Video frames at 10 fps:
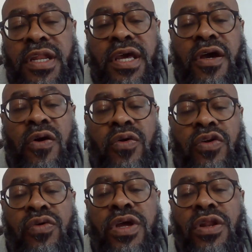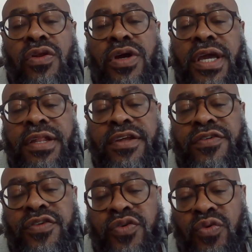Now, you can look at
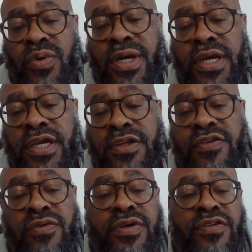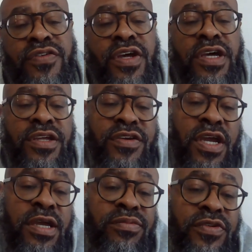this two ways. You can say
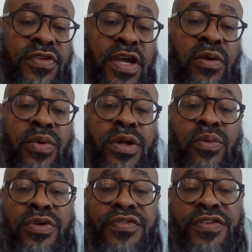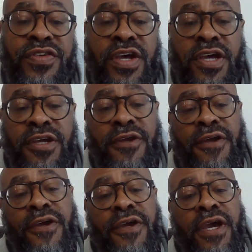James is saying what he wants to say,
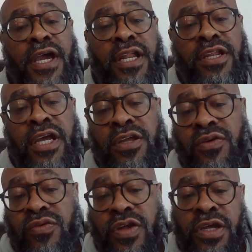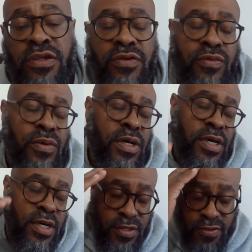and and you and you
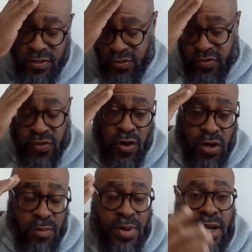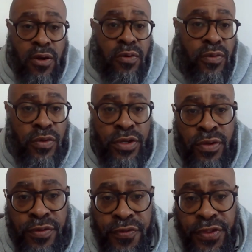uh, you talk about you
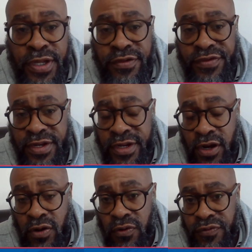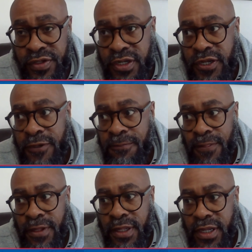know the things that Daryl said
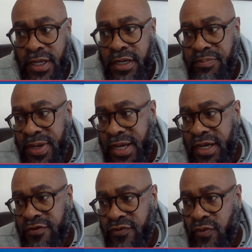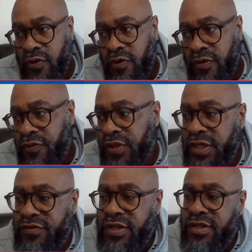in the past, or the
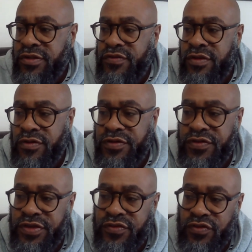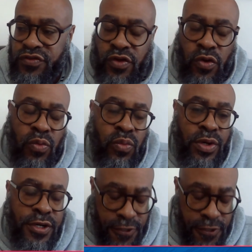things that you know the Sixers don't want